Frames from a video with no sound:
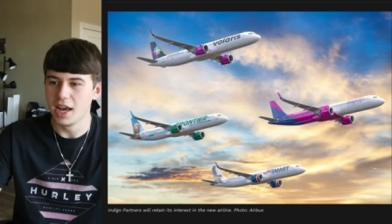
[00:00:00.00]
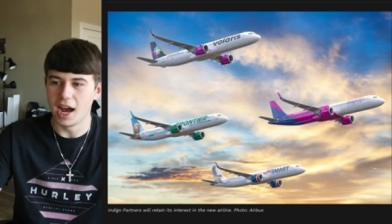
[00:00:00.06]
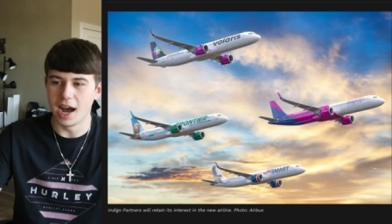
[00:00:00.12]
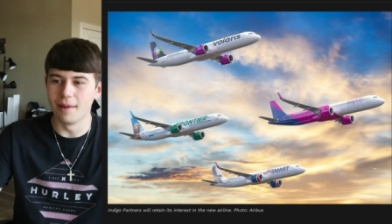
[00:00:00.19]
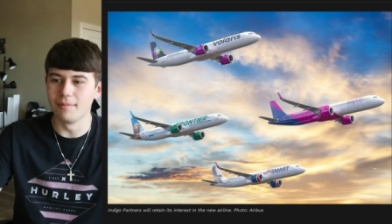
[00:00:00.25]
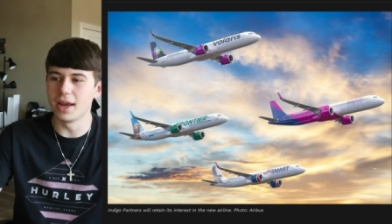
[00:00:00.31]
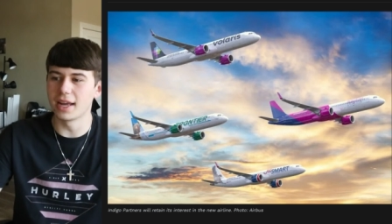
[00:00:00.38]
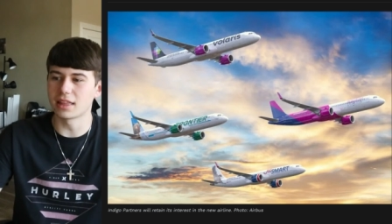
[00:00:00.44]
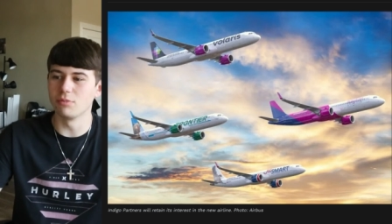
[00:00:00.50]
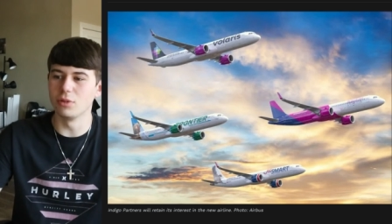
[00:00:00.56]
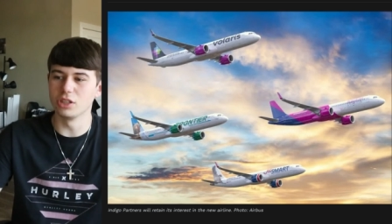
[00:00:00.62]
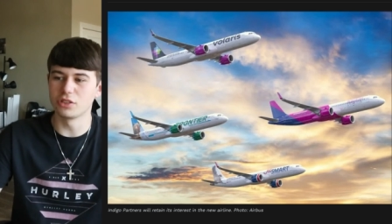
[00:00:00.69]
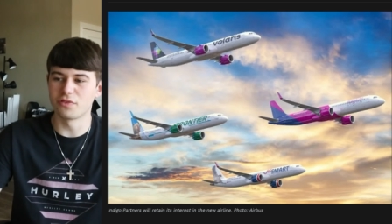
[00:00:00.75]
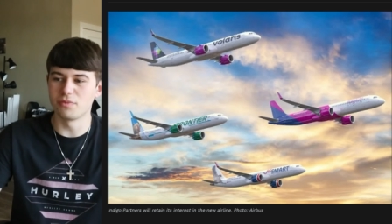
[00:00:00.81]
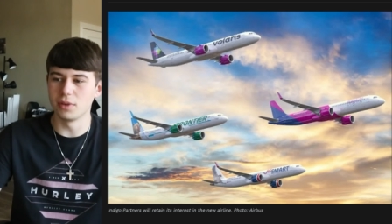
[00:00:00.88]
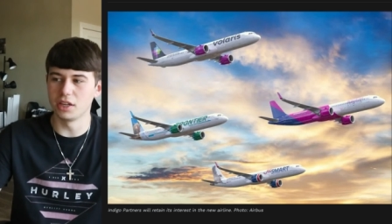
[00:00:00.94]
I'm not the
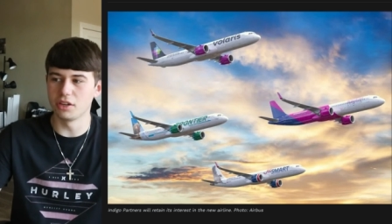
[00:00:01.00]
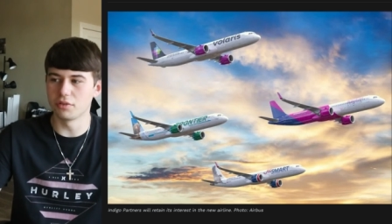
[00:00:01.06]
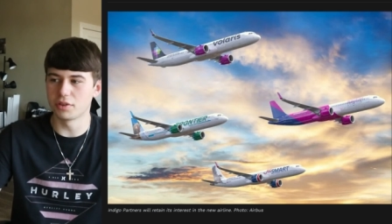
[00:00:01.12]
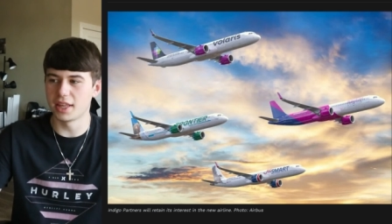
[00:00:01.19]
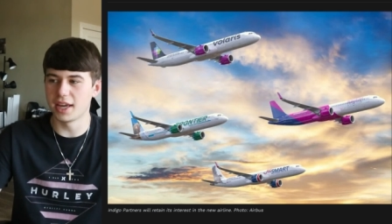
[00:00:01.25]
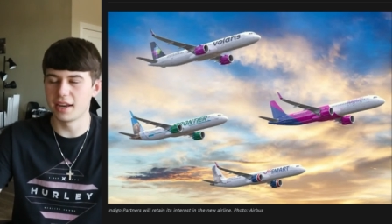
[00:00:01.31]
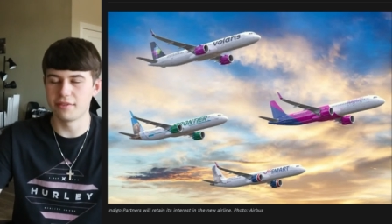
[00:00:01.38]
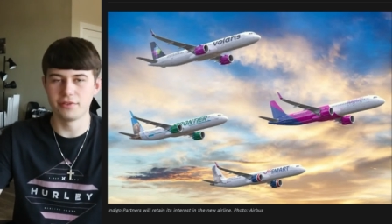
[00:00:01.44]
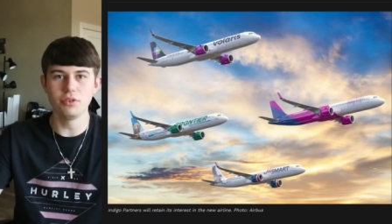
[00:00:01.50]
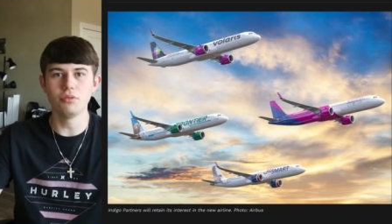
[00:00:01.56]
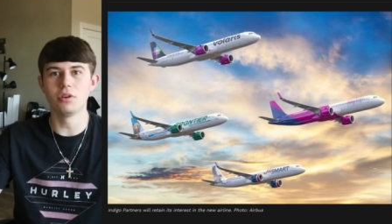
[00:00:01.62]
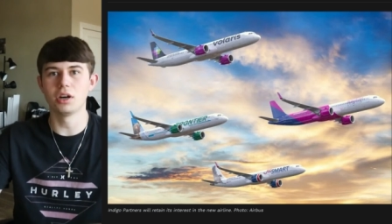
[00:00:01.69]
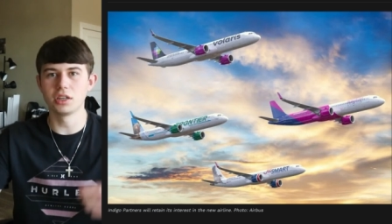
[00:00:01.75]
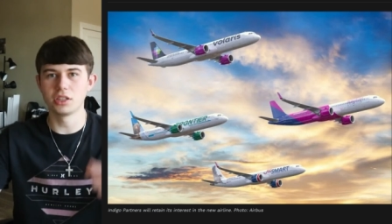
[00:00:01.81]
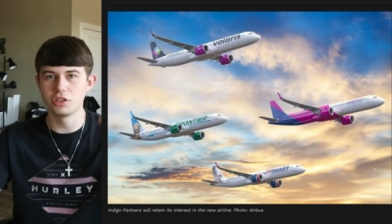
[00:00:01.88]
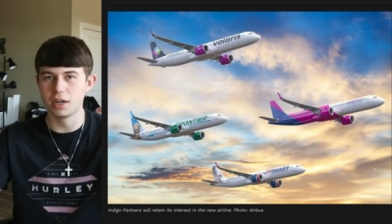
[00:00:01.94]
most familiar with that. If you
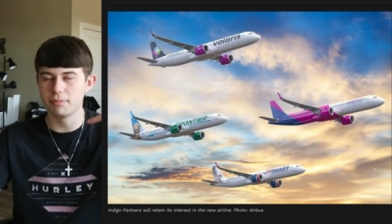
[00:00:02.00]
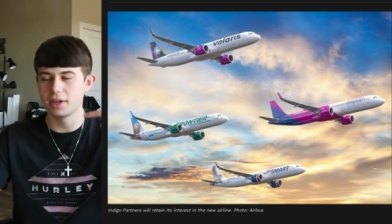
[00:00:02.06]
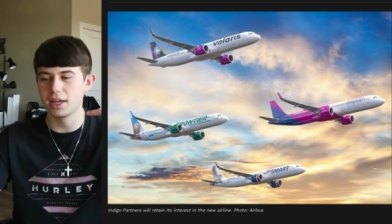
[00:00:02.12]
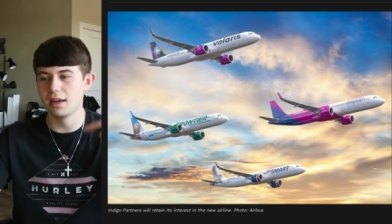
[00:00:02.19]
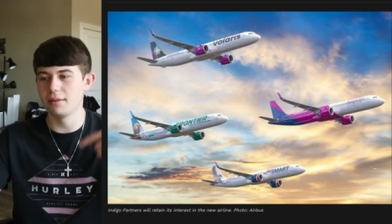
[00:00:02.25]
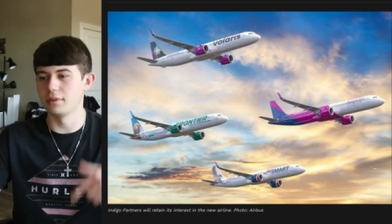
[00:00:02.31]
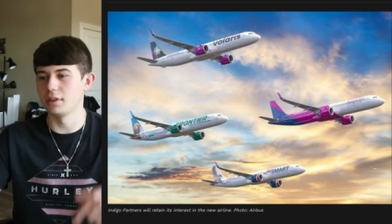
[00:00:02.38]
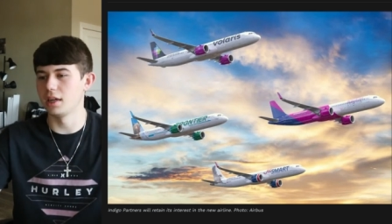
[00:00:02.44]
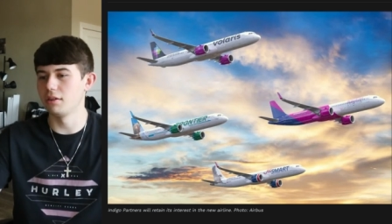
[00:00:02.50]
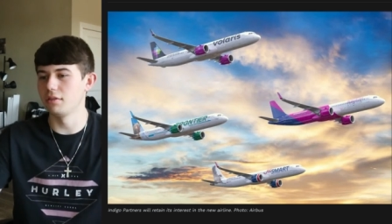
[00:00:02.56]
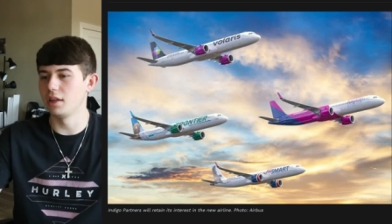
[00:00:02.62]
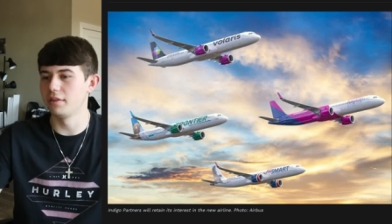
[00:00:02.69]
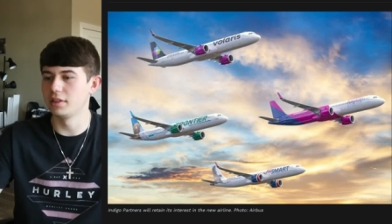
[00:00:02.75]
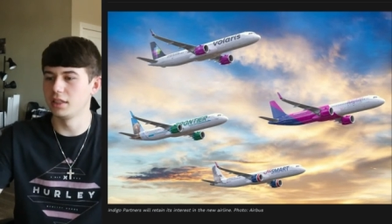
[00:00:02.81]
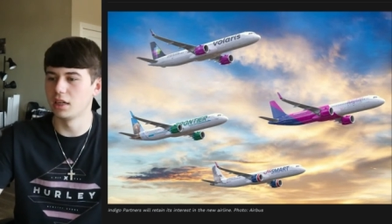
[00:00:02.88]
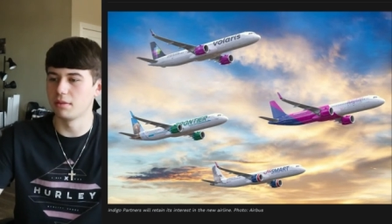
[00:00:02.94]
are, drop a comment. I would
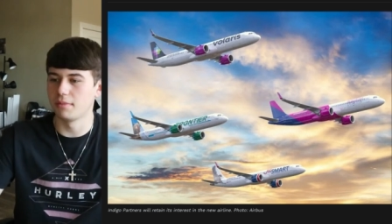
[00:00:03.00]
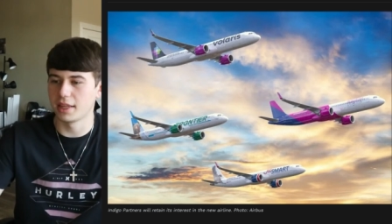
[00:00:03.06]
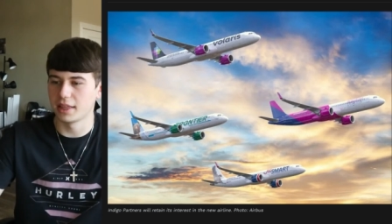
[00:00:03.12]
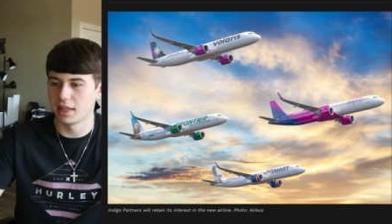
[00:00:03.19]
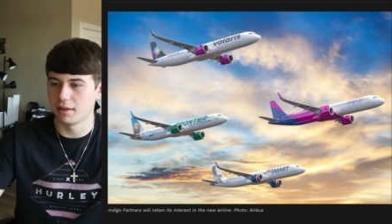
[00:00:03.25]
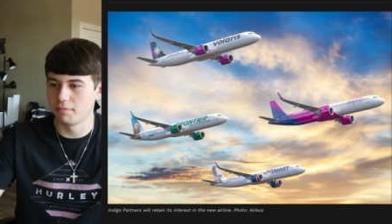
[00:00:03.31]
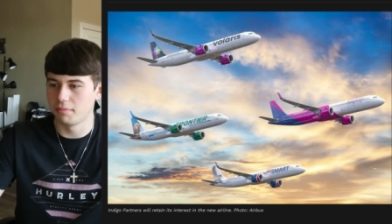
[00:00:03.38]
love to hear about them.